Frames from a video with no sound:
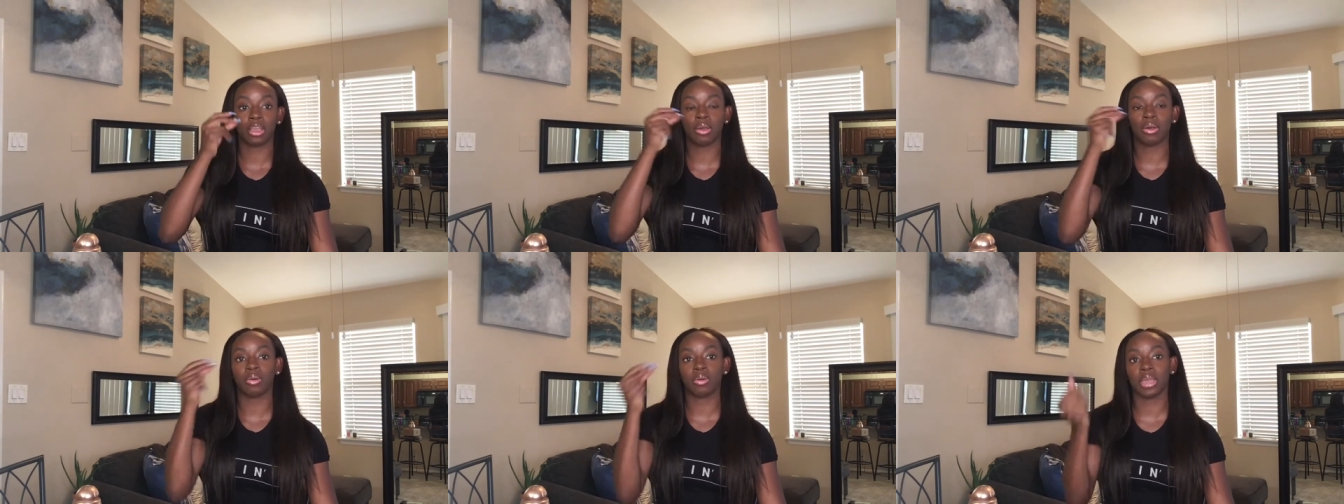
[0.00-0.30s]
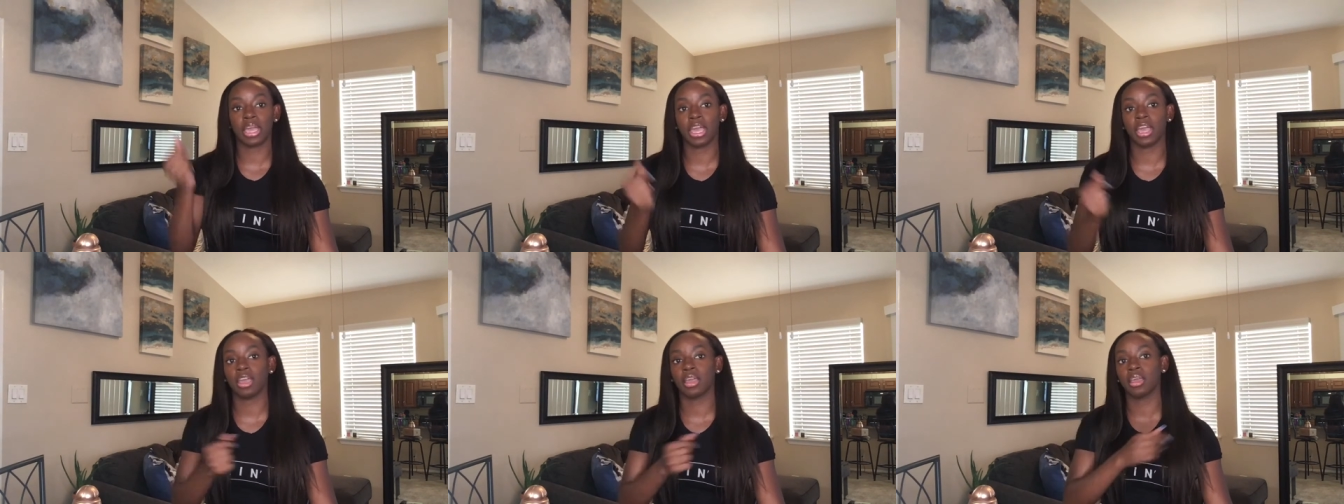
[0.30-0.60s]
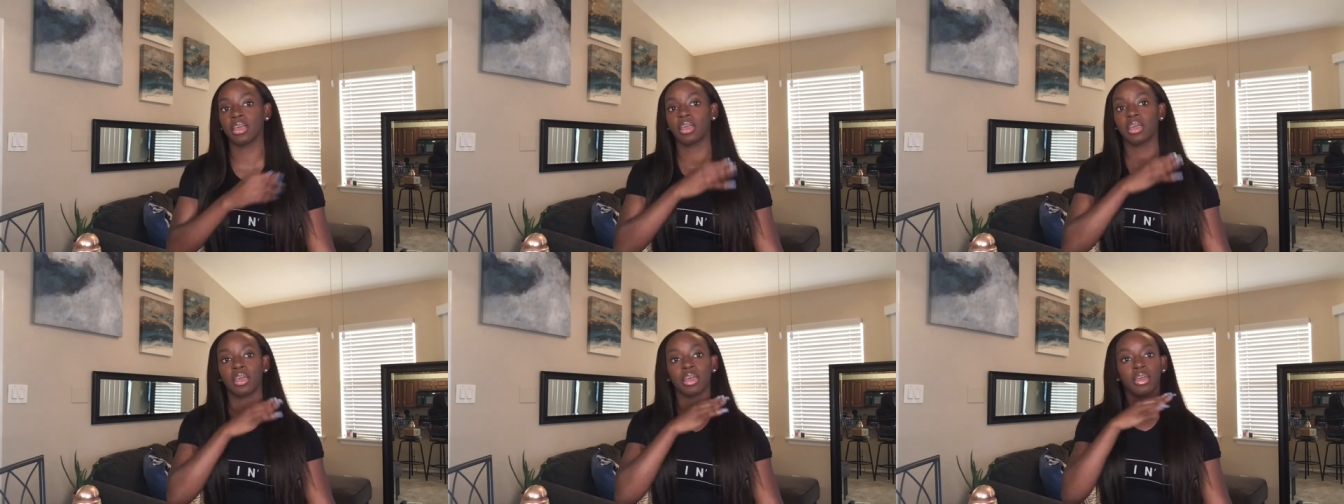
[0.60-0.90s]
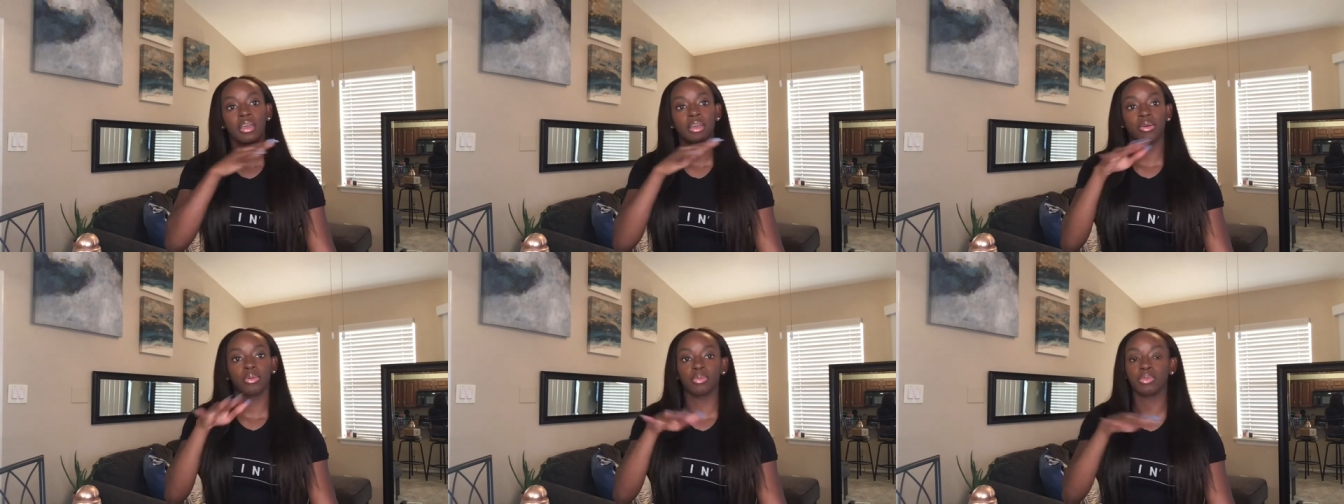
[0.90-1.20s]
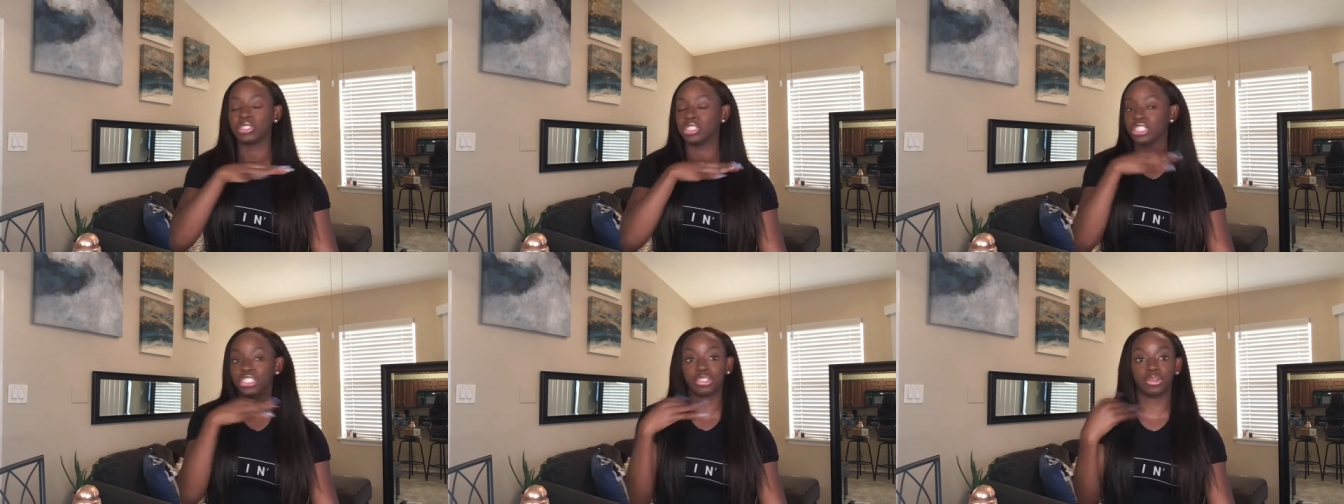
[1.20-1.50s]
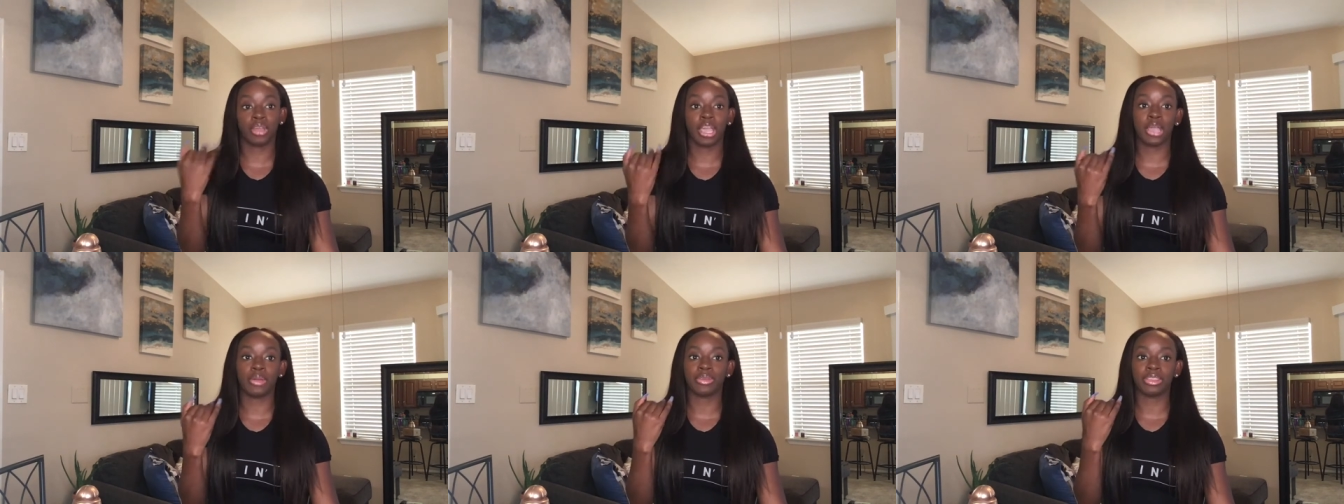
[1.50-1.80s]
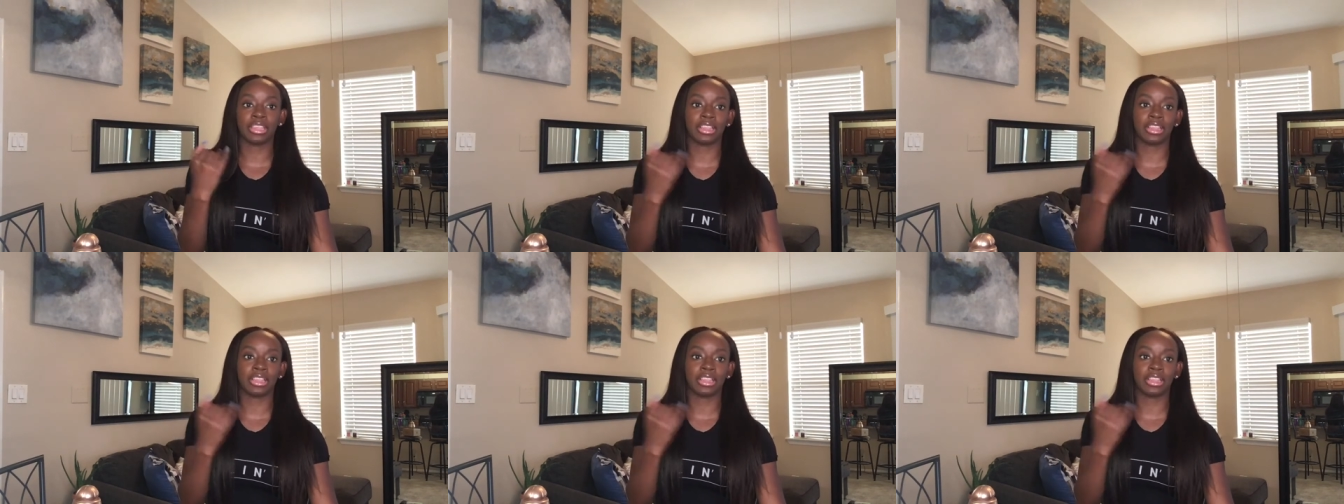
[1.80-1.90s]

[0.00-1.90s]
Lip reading: okay, was just okay with it.